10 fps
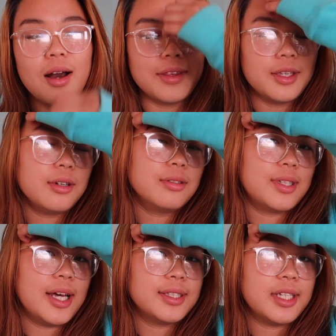I think it
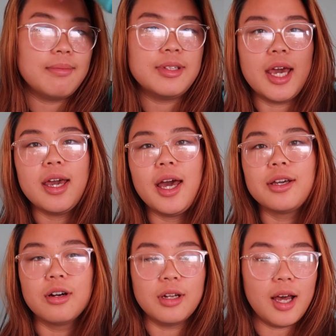was that same day,
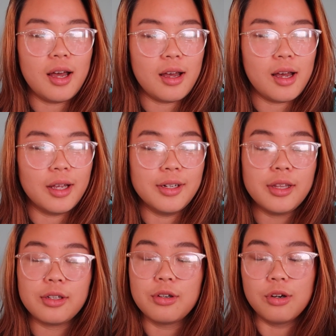I got
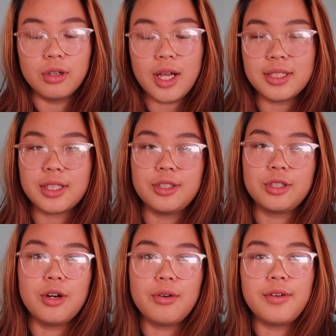another call asking
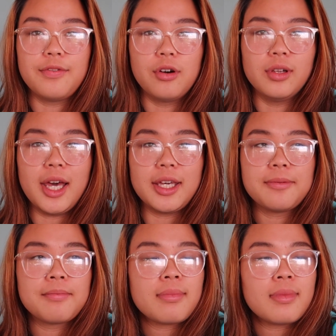to go in for like